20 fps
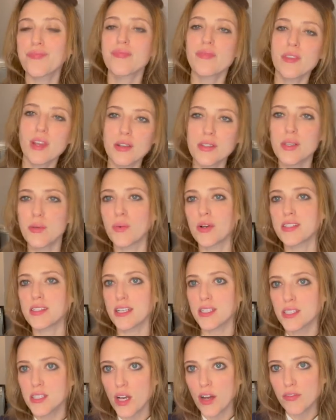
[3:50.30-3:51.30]
I want to say
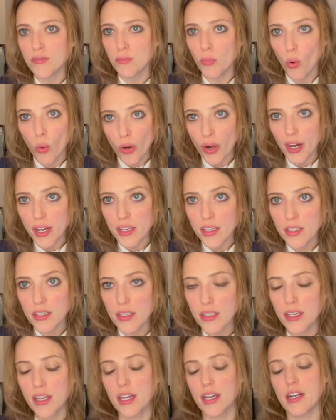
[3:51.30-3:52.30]
sophomoric
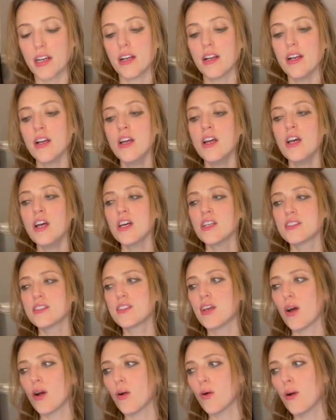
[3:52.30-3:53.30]
here.
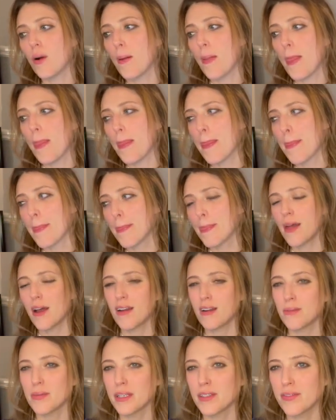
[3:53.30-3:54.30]
So not
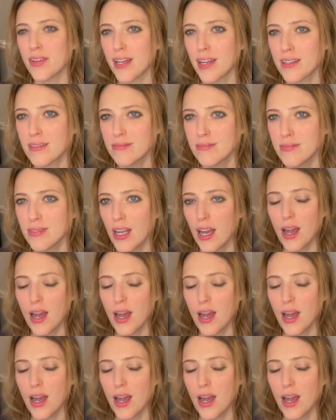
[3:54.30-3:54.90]
a big fan.